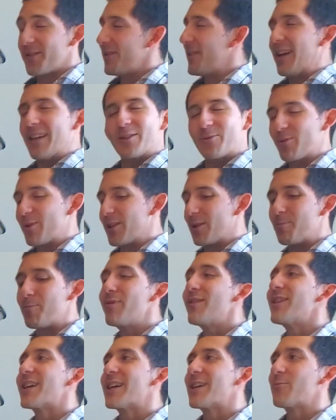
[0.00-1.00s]
I swear the
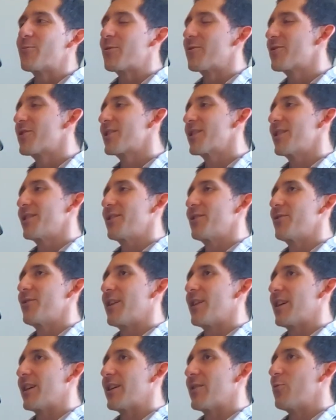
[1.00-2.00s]
plan, we were just going to do
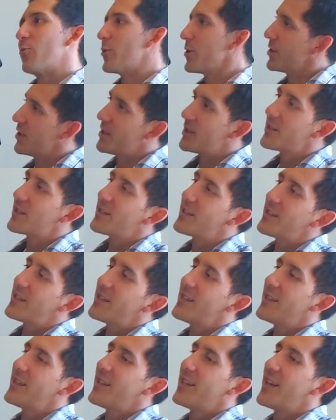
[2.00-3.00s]
1 year
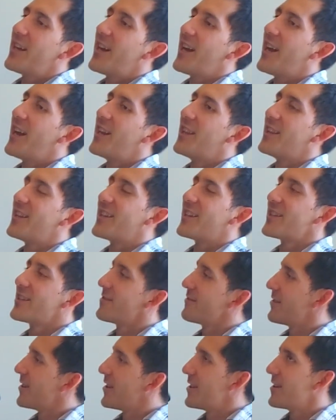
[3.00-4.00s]
and
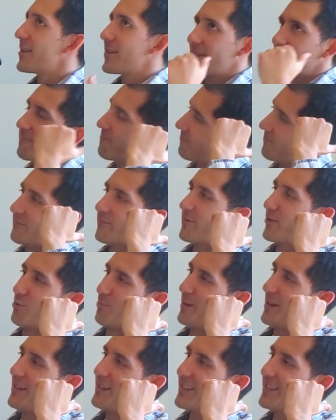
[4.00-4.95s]
then go back.